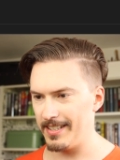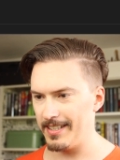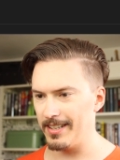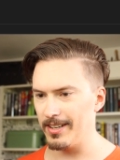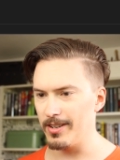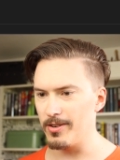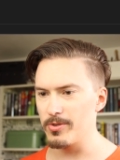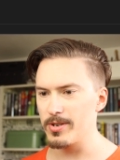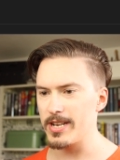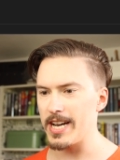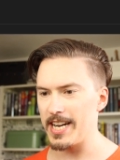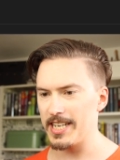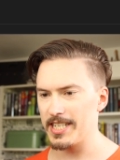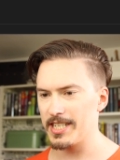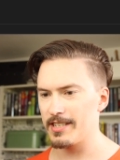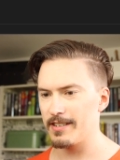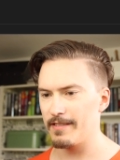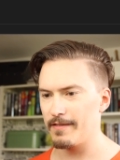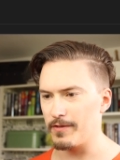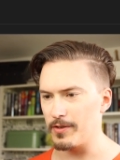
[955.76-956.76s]

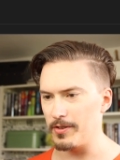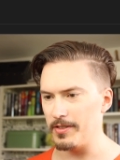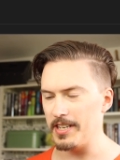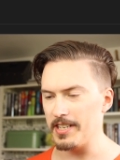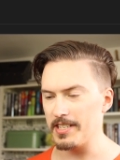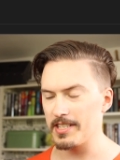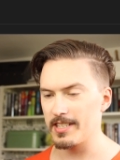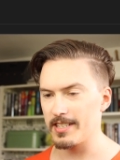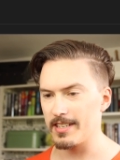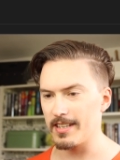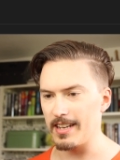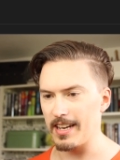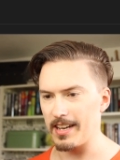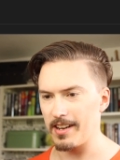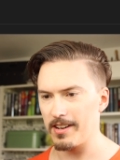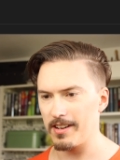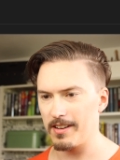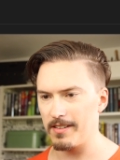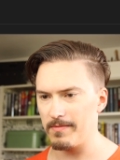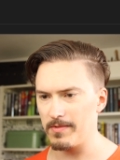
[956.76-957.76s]
Lodash for this.
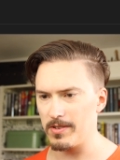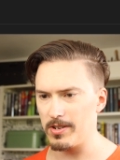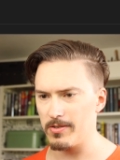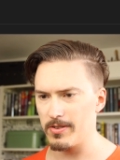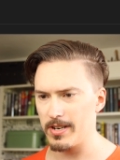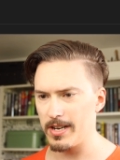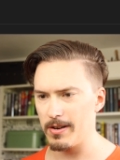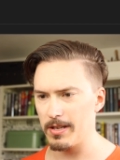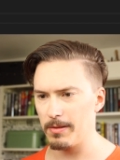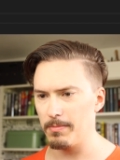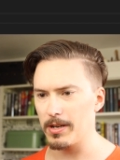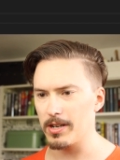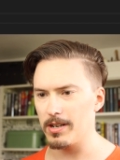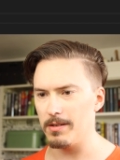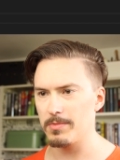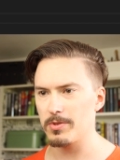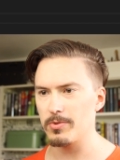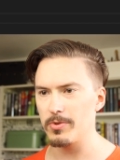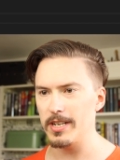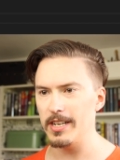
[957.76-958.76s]
Like, oh, now it
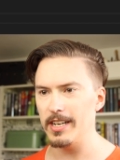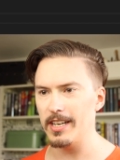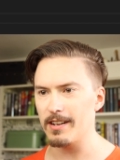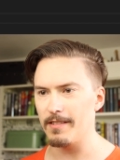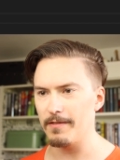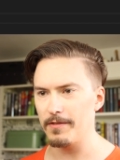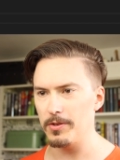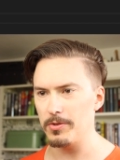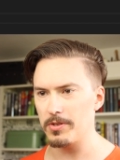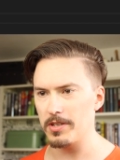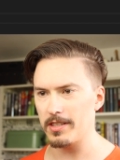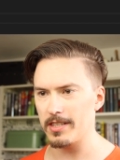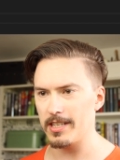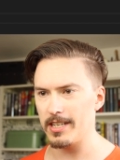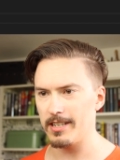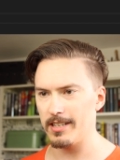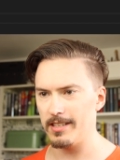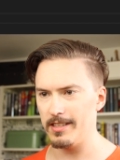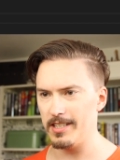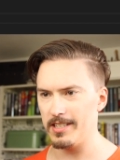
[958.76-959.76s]
becomes really confusing
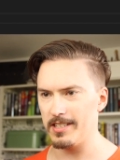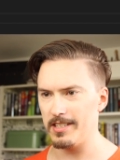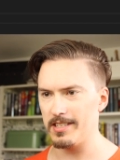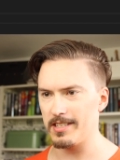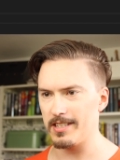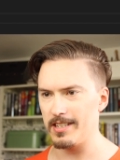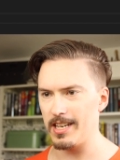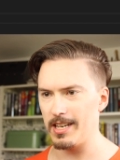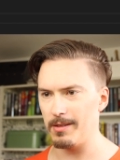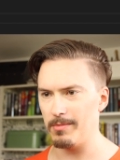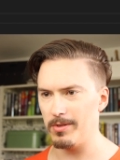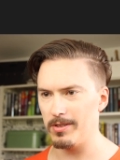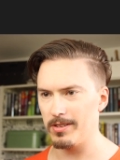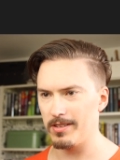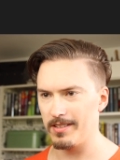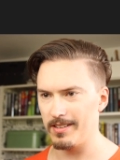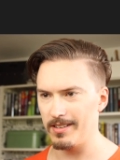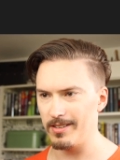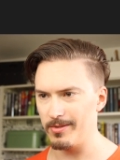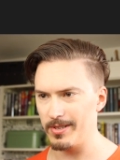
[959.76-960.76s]
that this is named
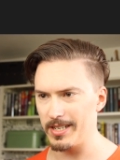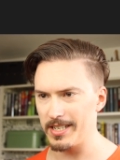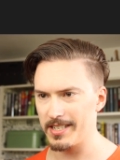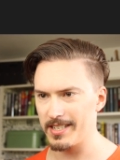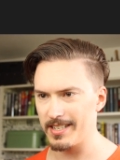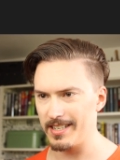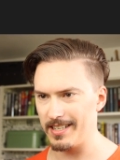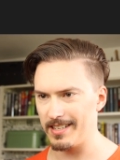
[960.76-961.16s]
Lodash.